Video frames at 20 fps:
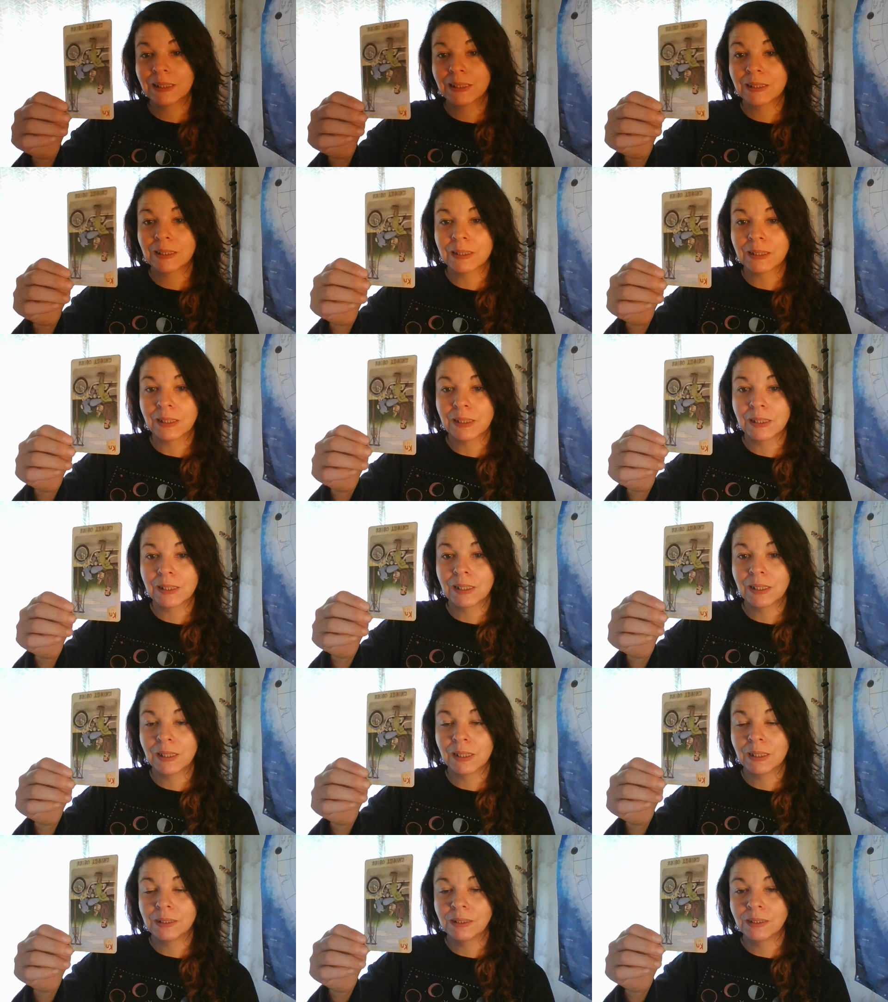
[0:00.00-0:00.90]

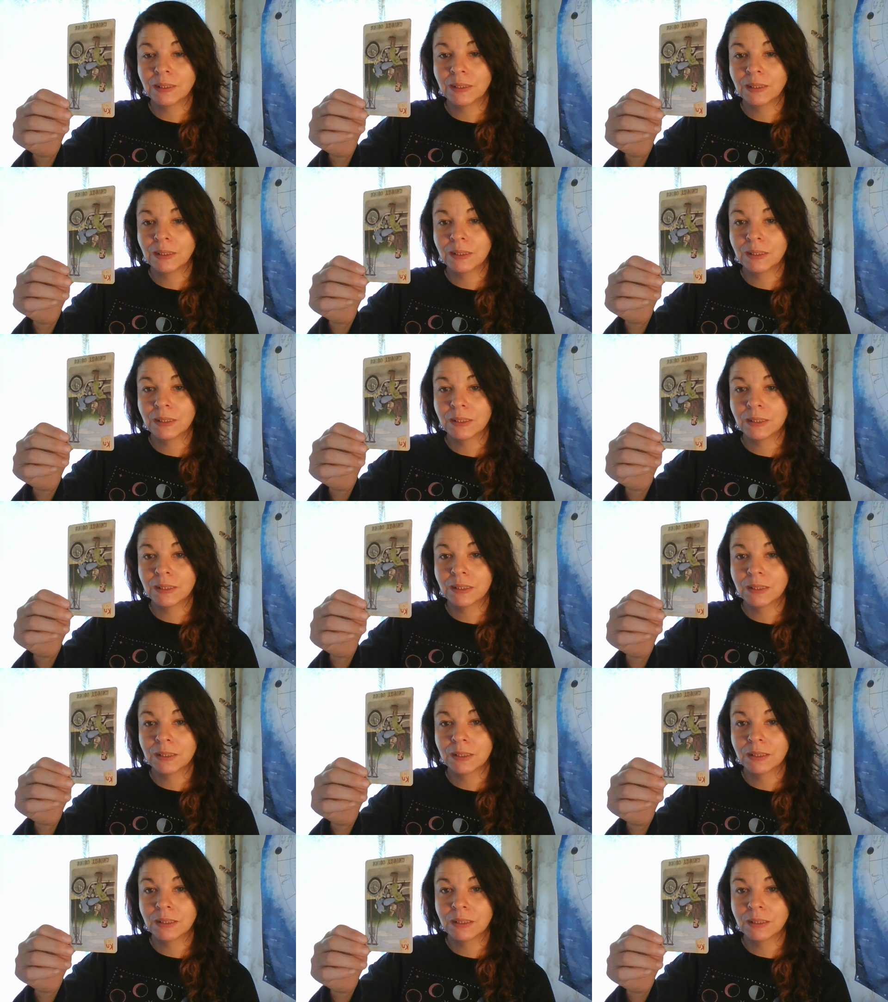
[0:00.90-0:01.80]

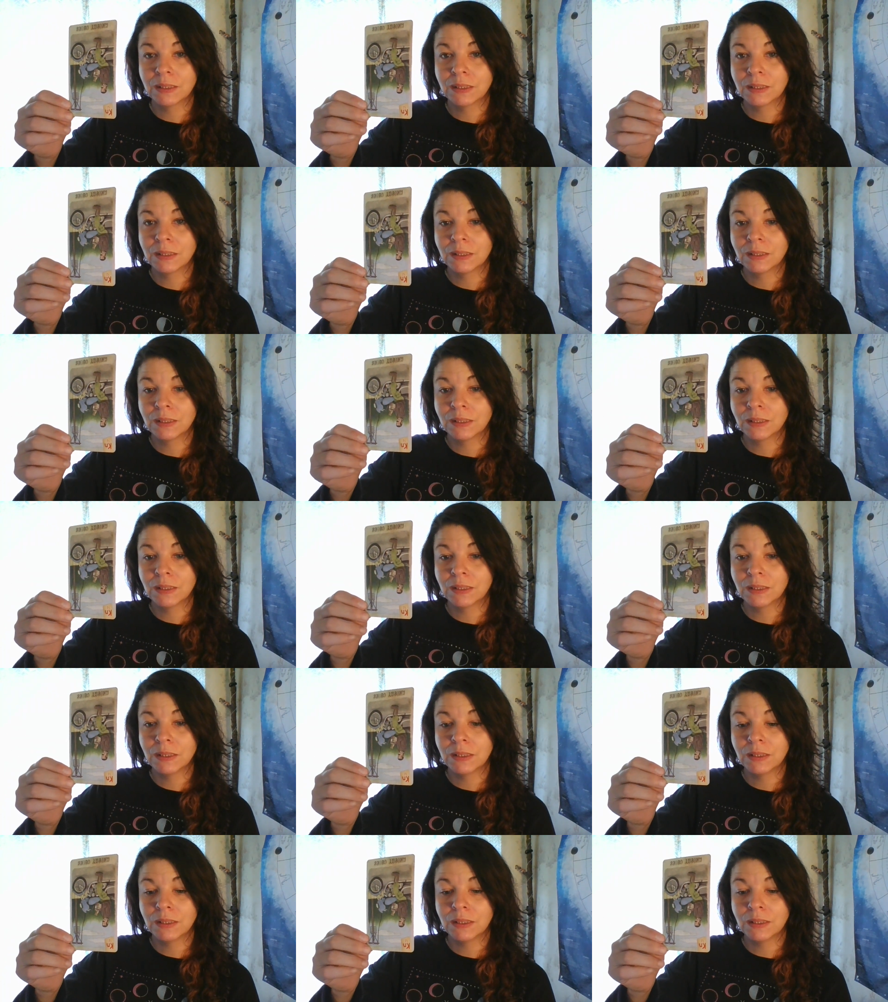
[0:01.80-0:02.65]
No one is speaking in this clip.